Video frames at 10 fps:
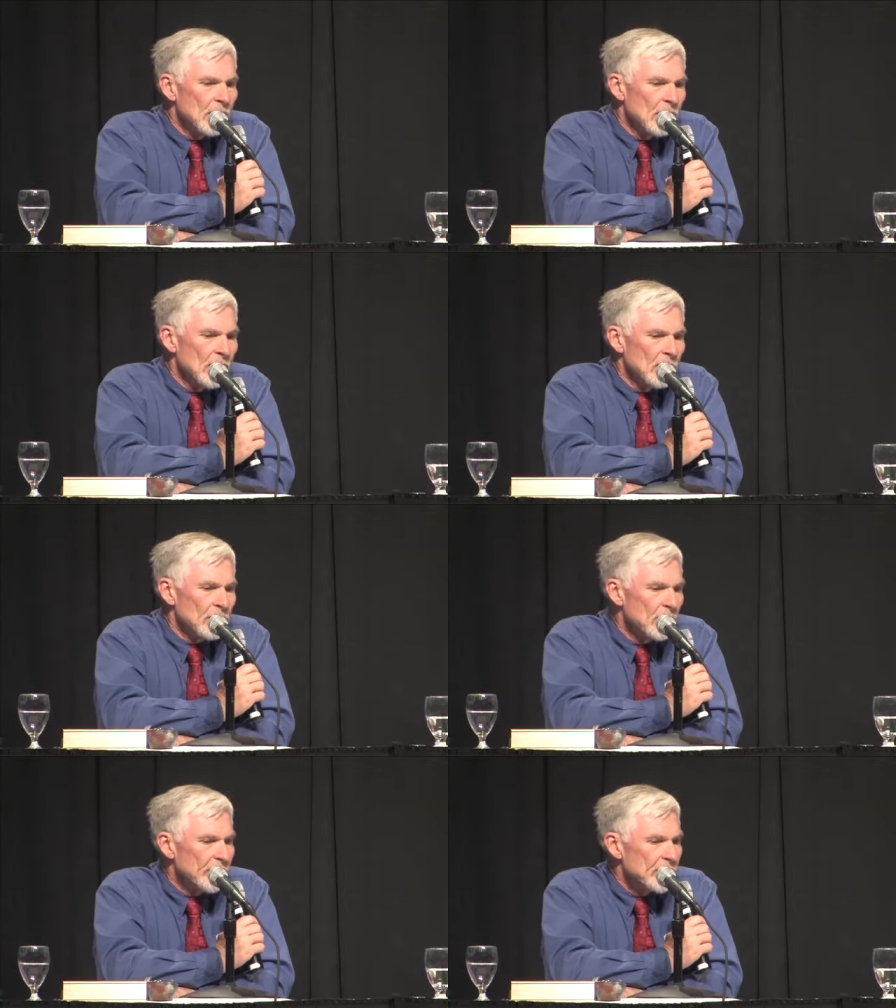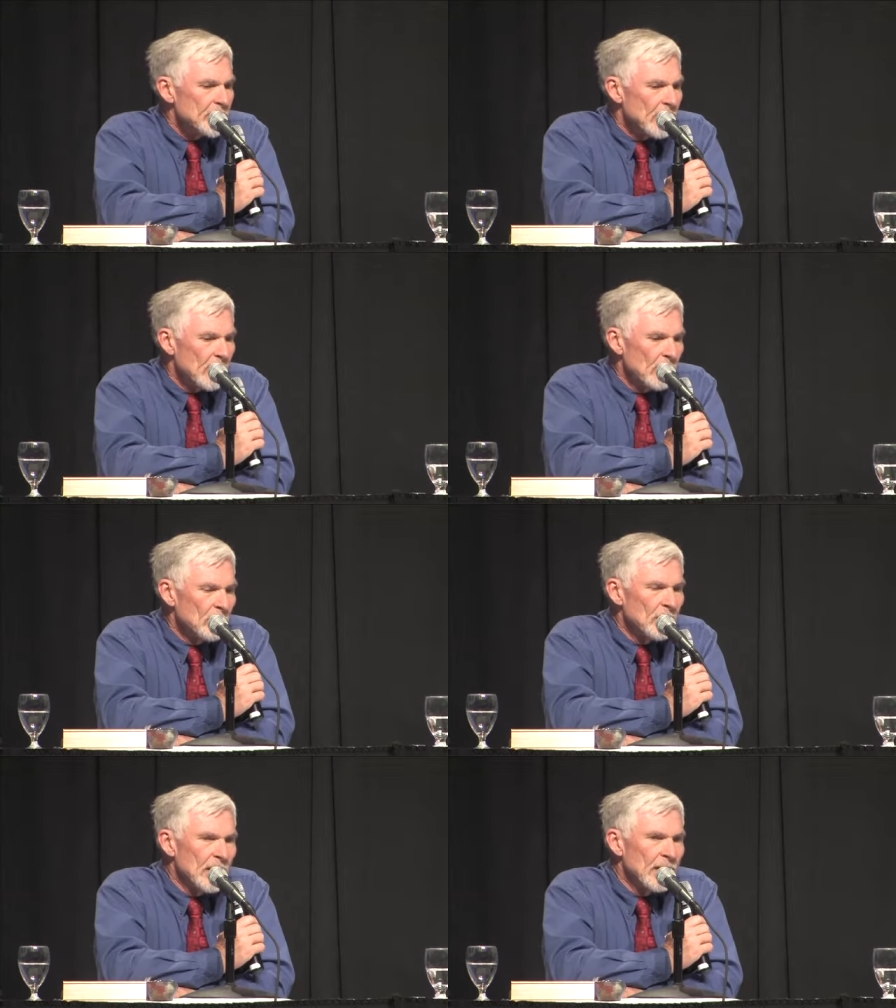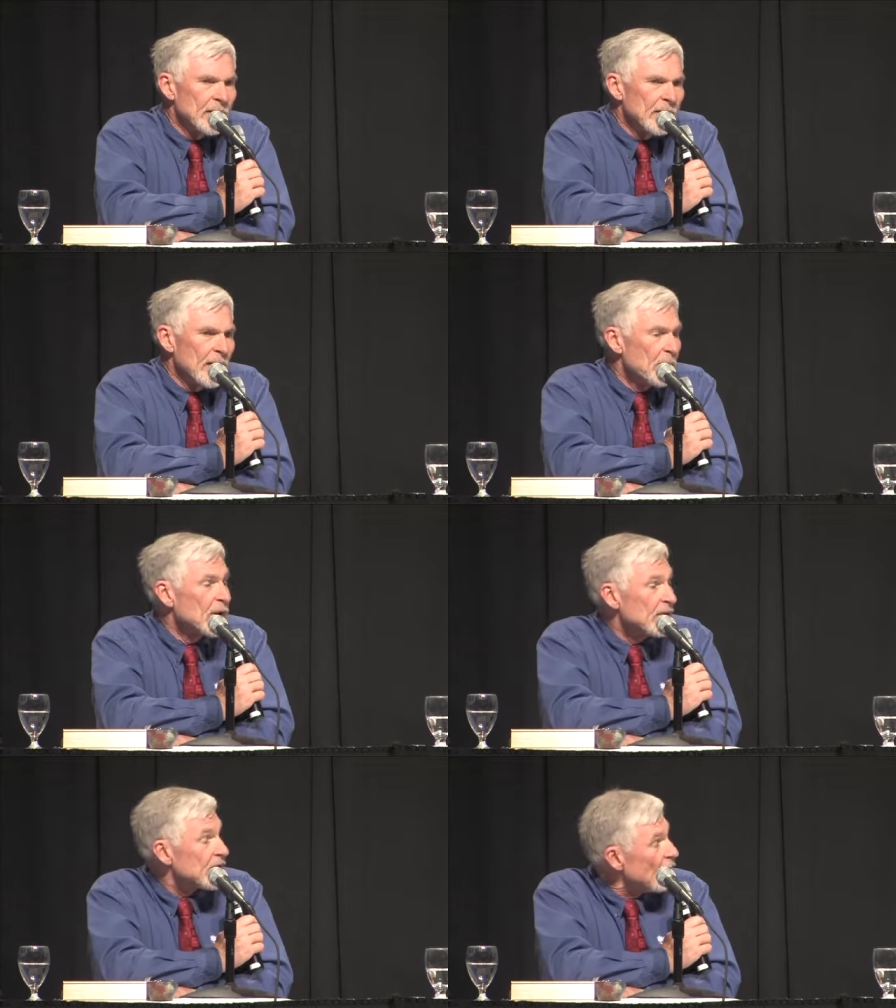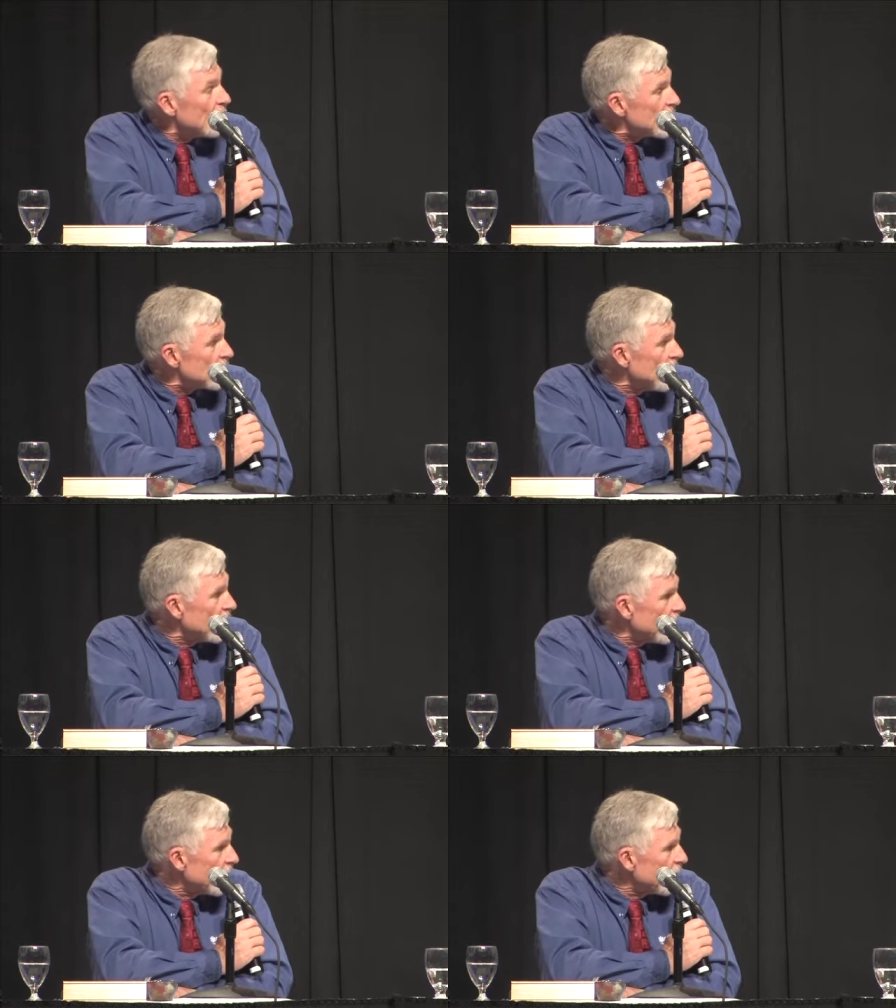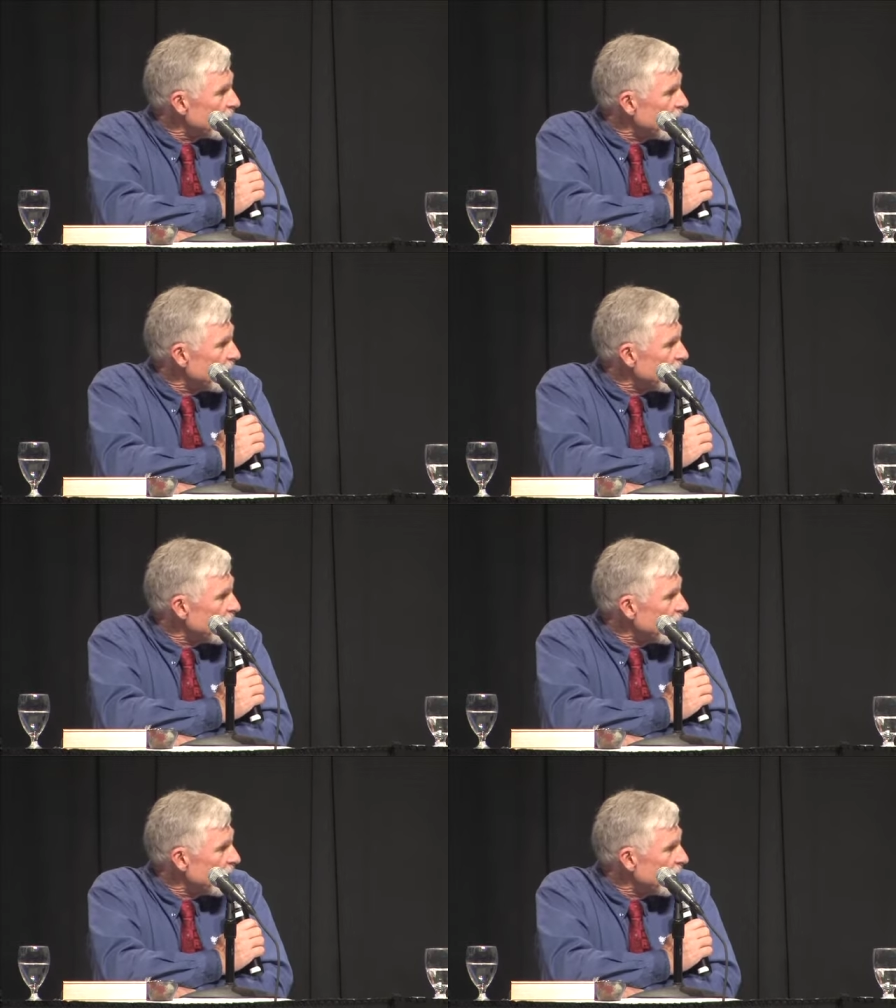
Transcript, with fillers: uh, Clifford Stone, and then I believe Silmon Smith here from